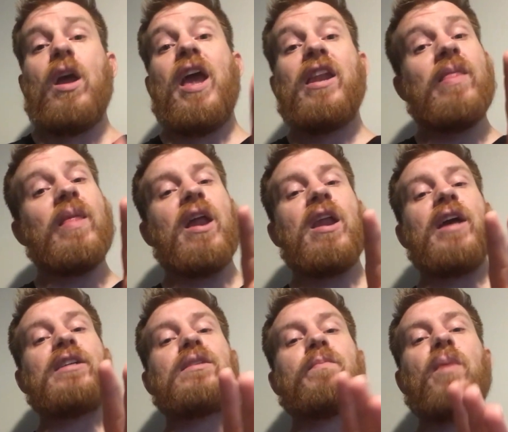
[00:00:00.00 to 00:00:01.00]
And in that
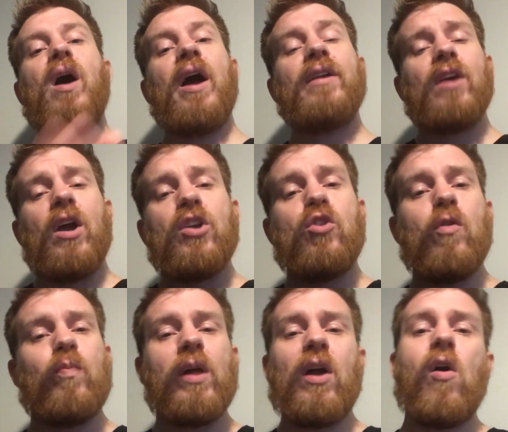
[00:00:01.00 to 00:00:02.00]
nice spot, you
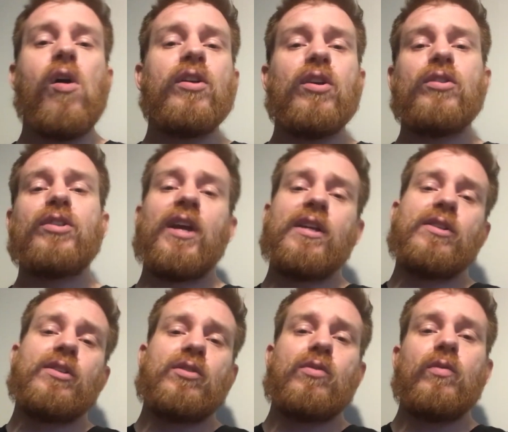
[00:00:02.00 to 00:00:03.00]
apply all your
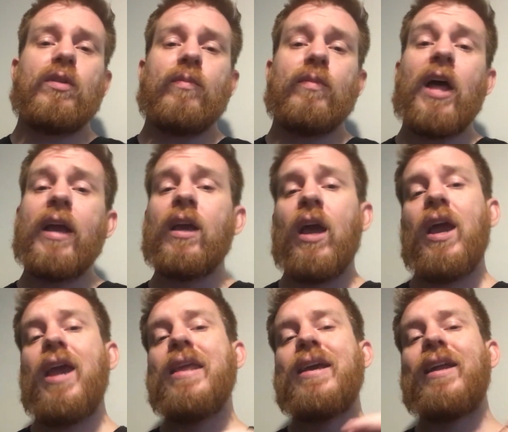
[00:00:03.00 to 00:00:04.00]
changes to them. Like
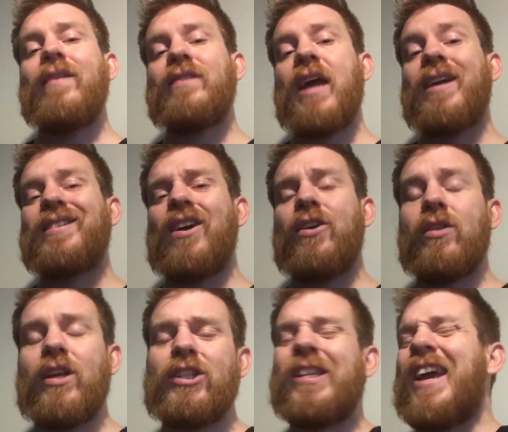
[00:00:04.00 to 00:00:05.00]
any kind of DAX
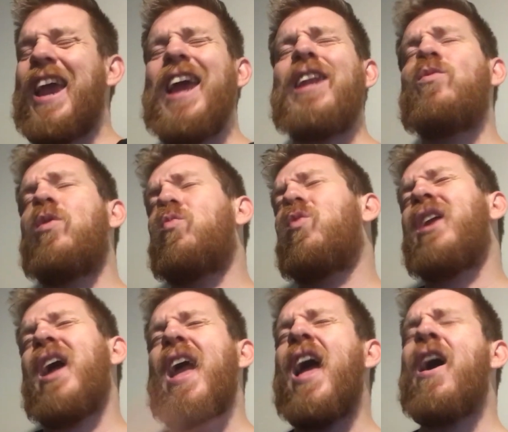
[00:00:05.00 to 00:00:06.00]
calculation that anyone would
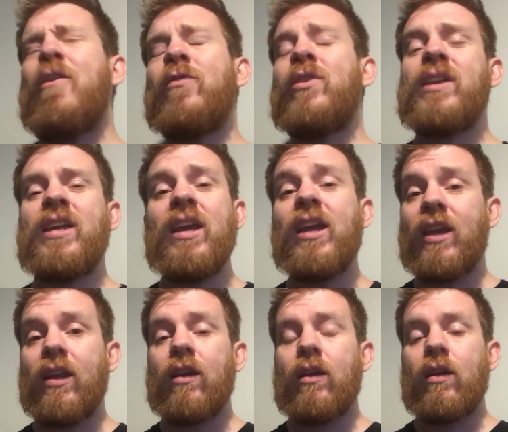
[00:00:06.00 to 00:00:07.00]
ever
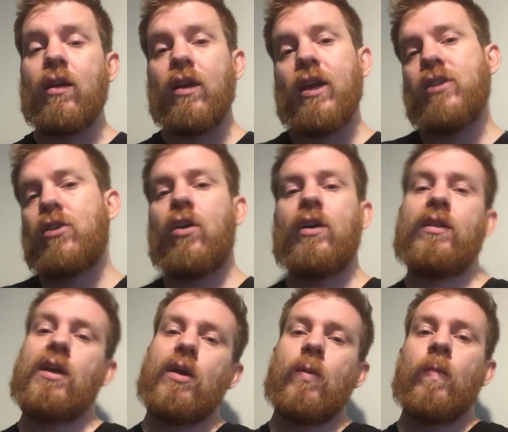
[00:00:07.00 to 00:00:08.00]
need is already
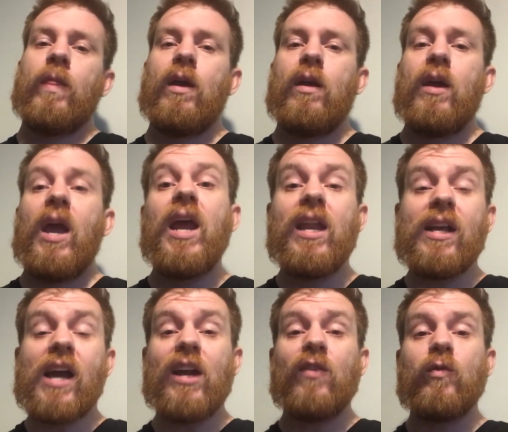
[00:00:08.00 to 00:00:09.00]
there. Any
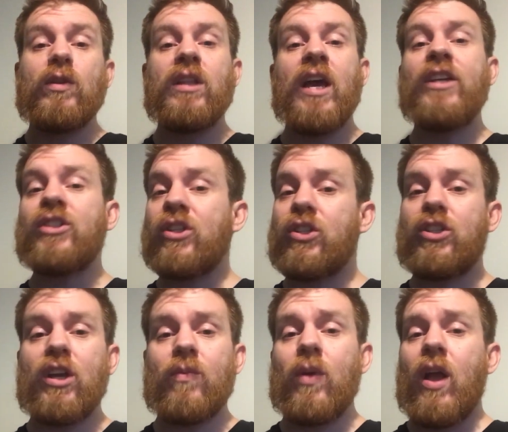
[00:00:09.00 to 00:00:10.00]
kind of
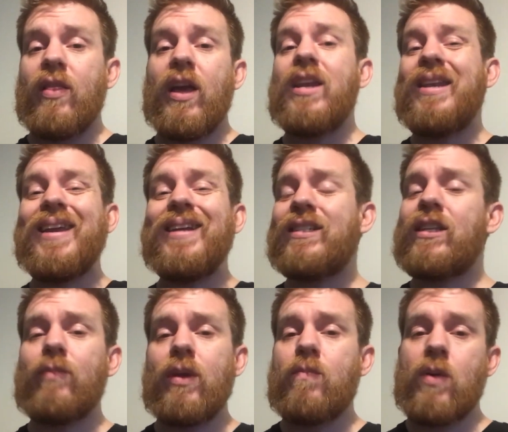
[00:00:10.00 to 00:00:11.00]
relationship that needs to
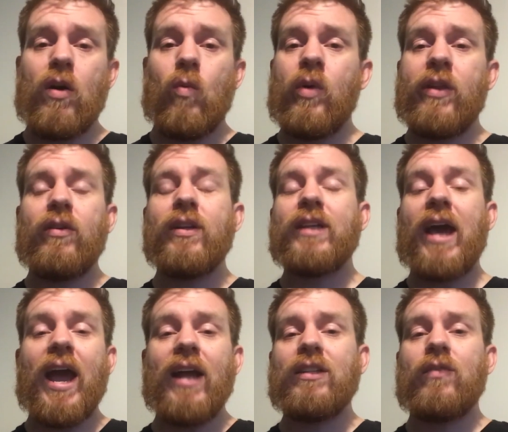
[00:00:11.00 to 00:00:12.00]
be built, whether it's
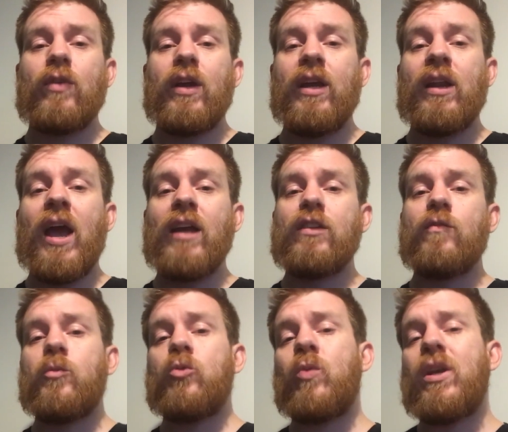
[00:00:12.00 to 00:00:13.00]
active or
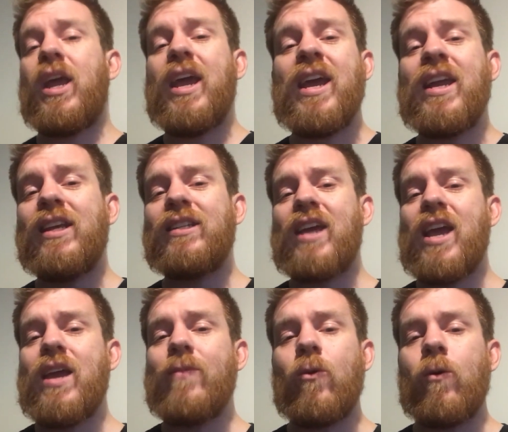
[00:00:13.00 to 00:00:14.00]
inactive between any
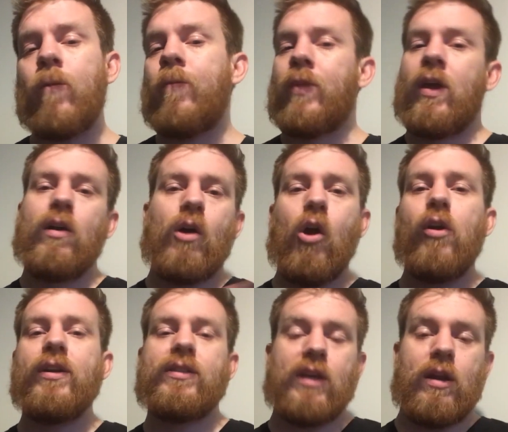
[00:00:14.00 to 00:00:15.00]
table,
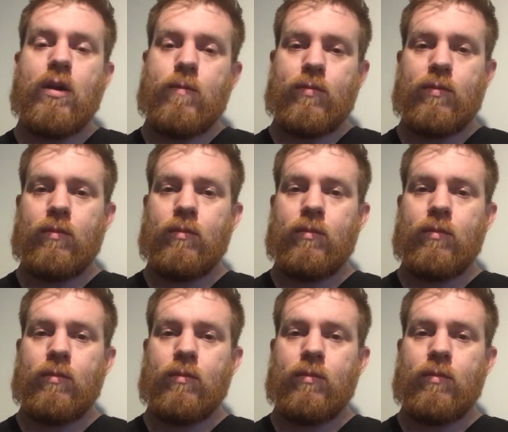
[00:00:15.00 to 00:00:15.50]
already set up